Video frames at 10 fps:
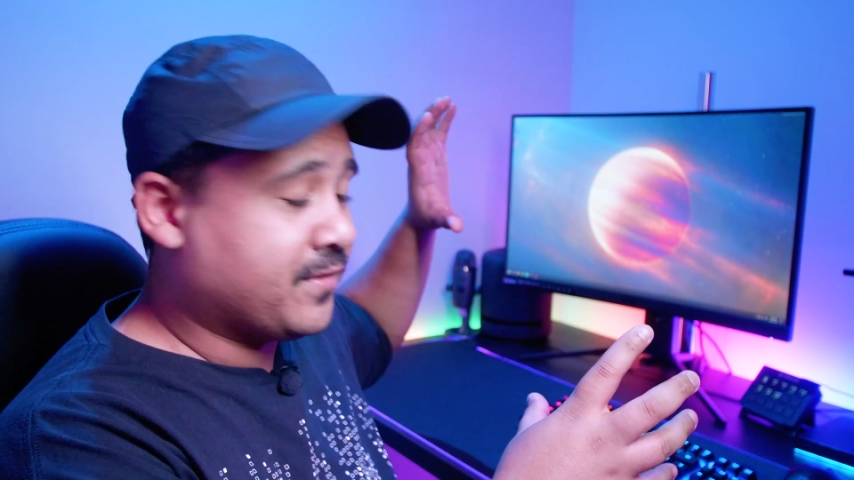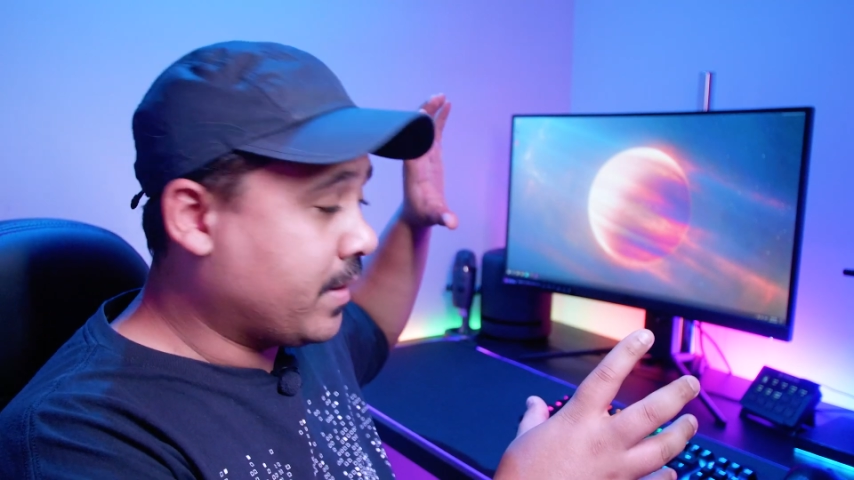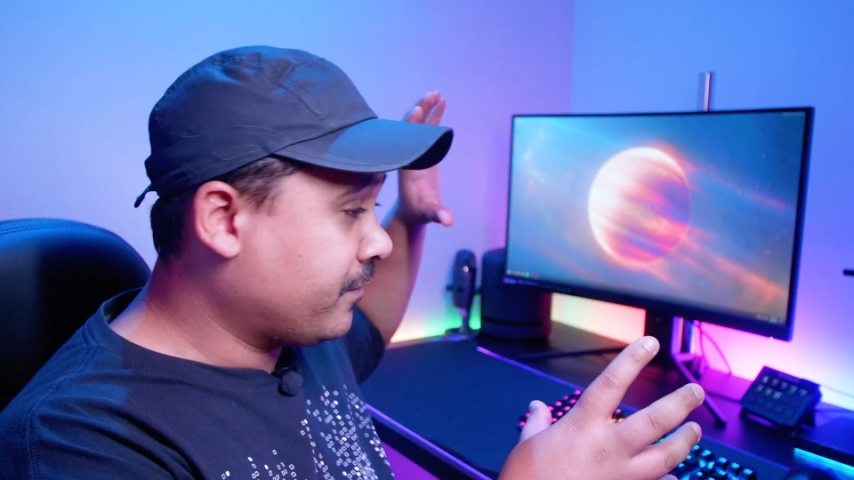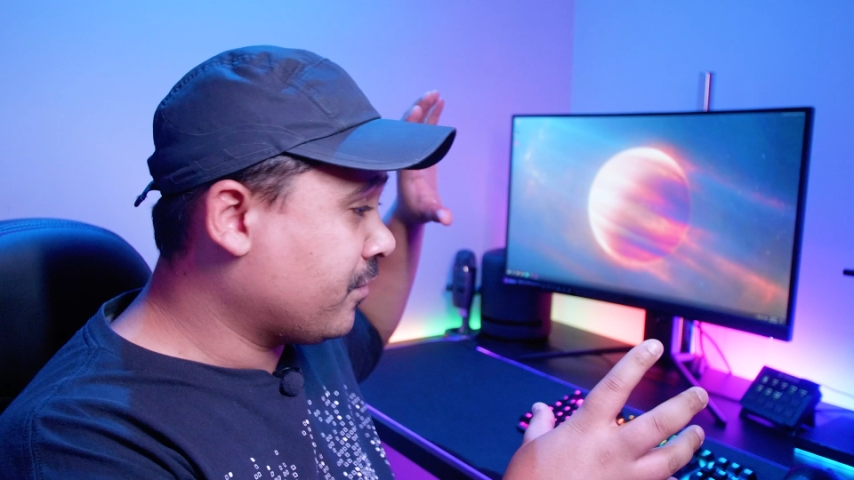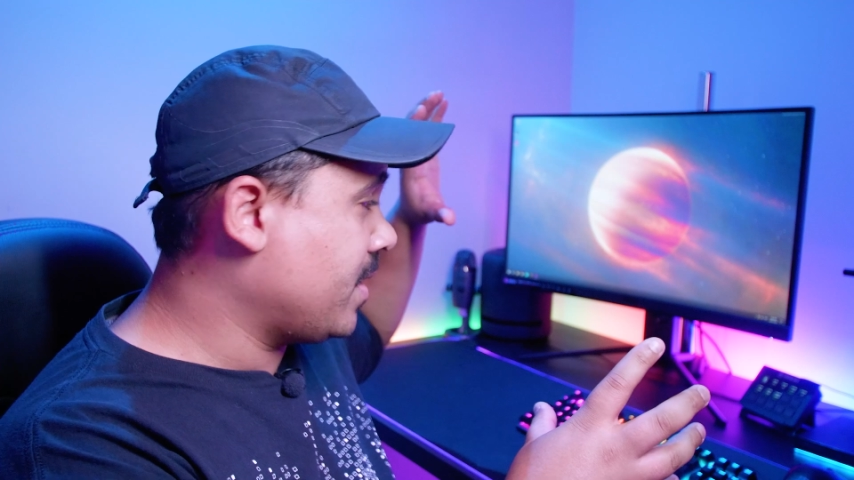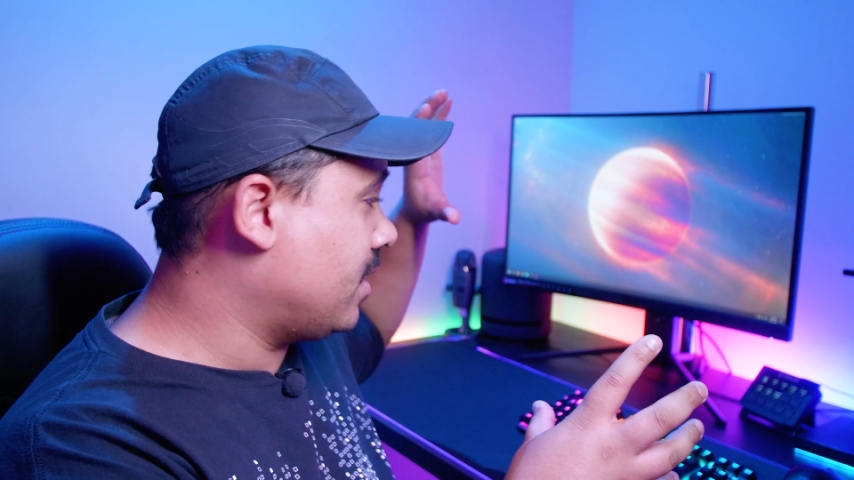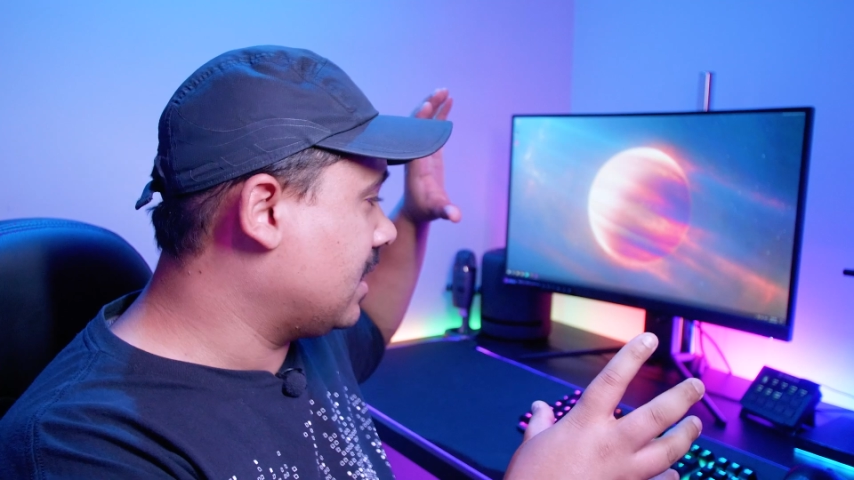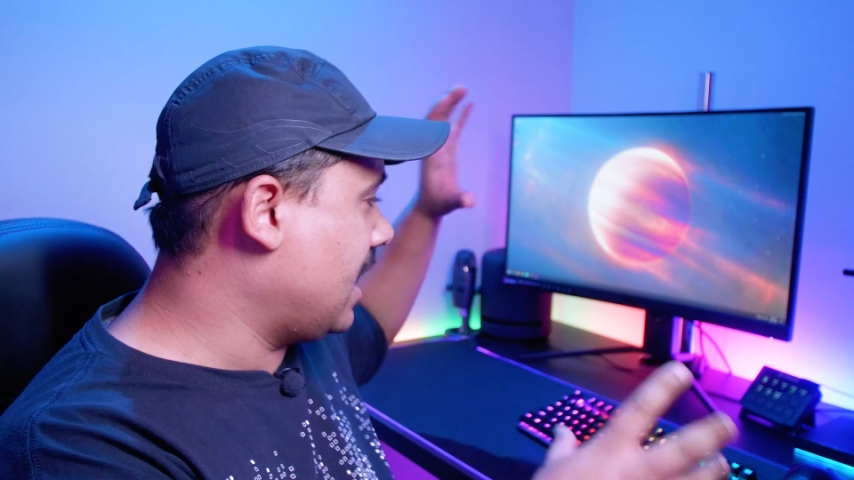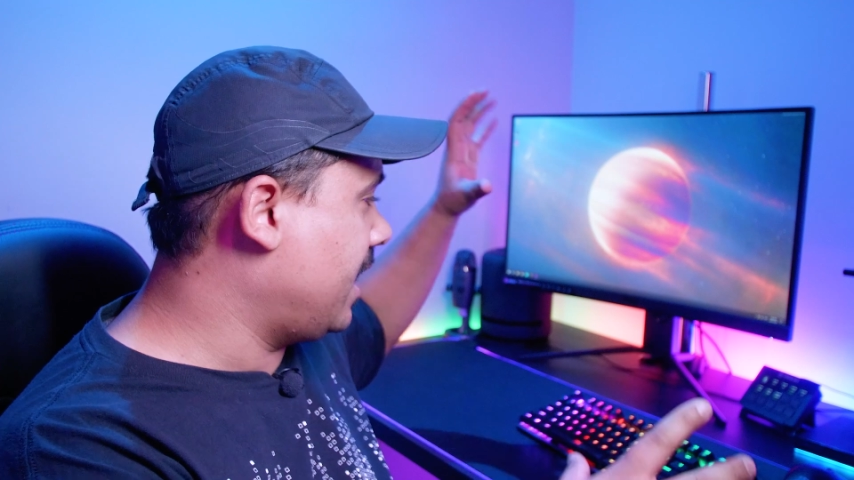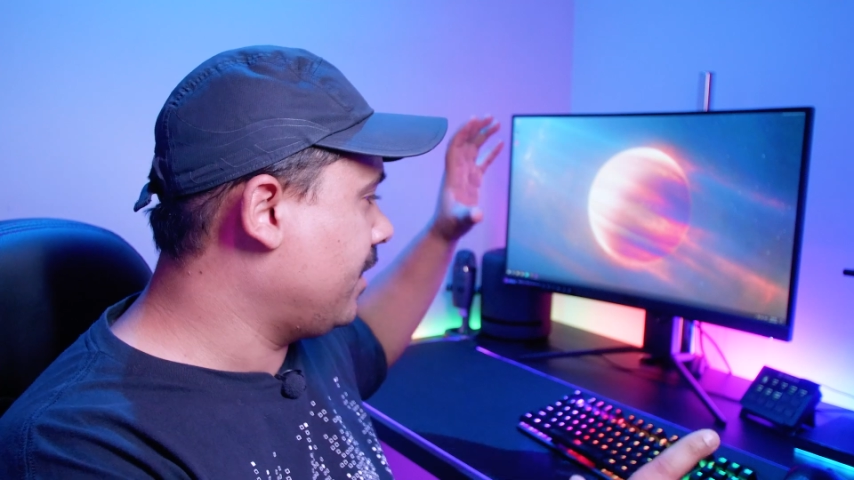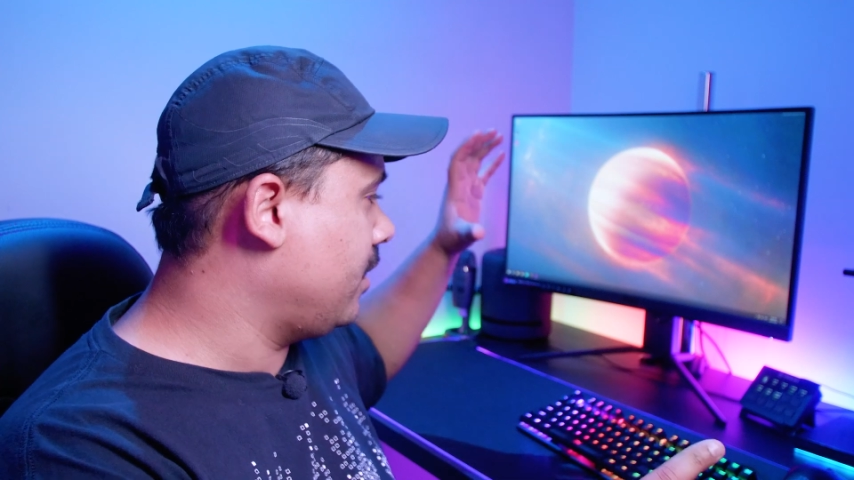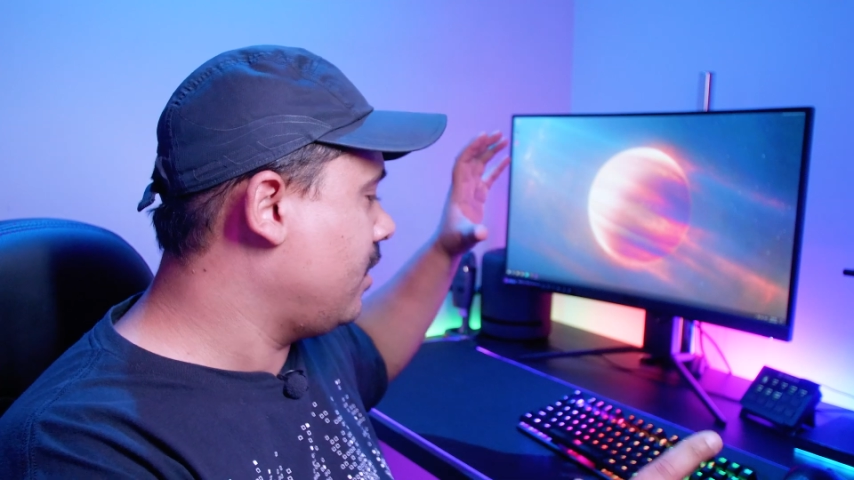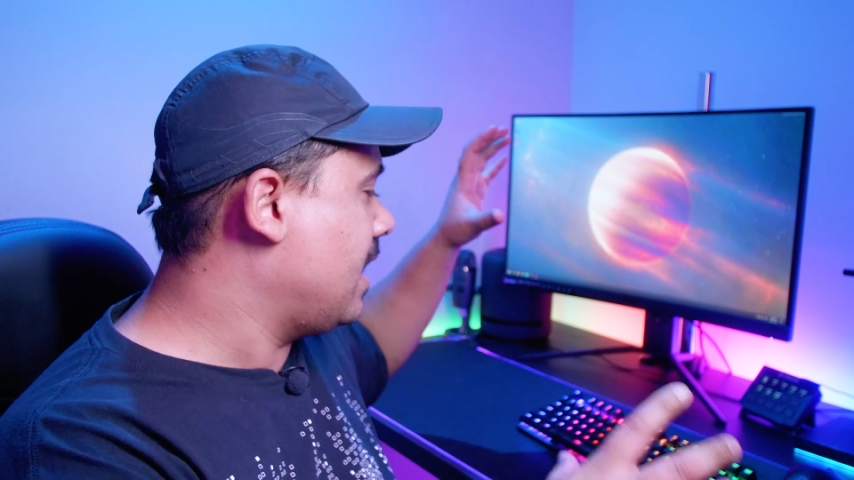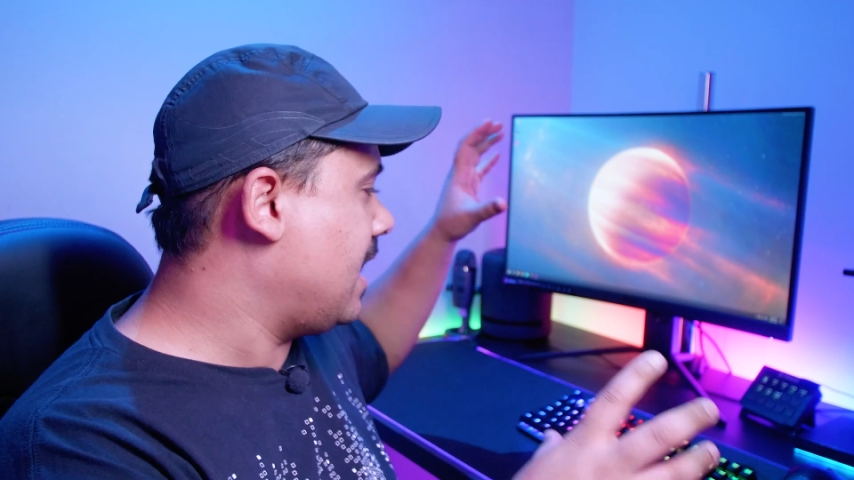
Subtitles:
coming from Elgato